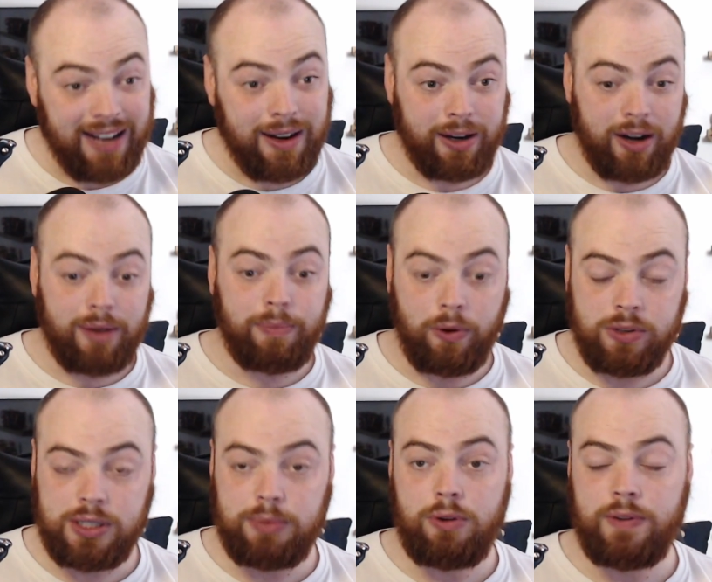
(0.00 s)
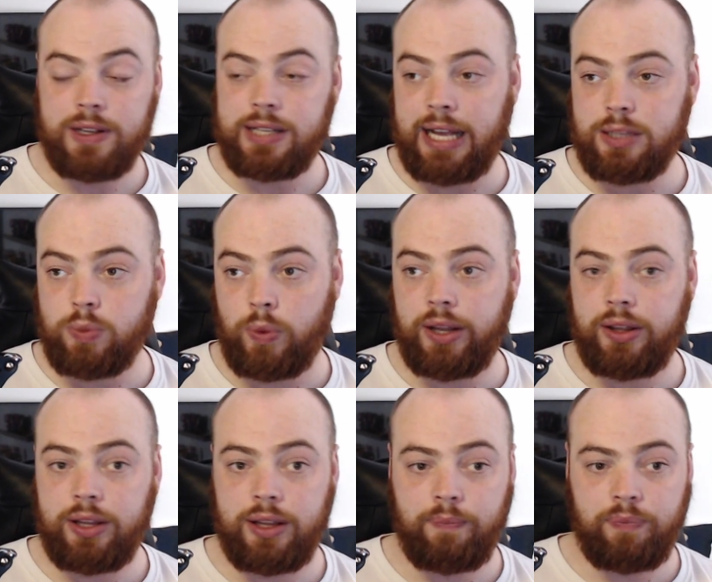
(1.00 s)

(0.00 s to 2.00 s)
another ballsy move. It's one of the